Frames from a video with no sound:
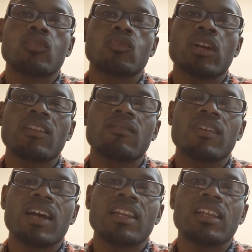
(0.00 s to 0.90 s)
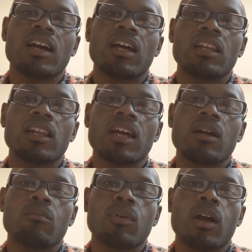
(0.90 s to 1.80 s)
Try to find the
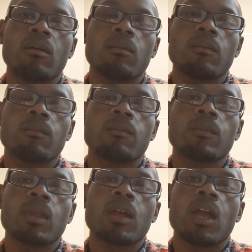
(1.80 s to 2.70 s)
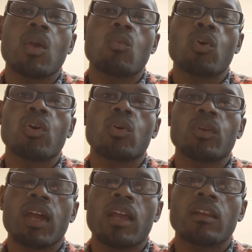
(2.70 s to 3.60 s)
underlying problem and work on
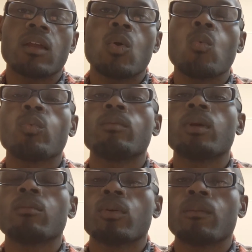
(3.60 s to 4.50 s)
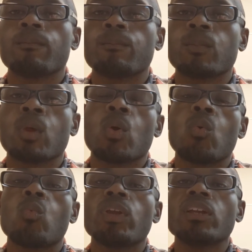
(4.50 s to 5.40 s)
that. Remember,
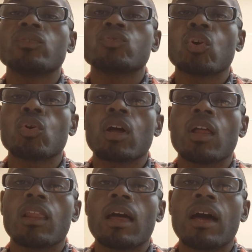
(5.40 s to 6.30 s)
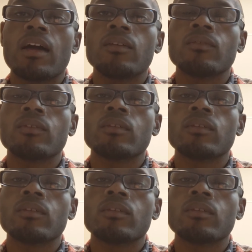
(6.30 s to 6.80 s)
we control our lives.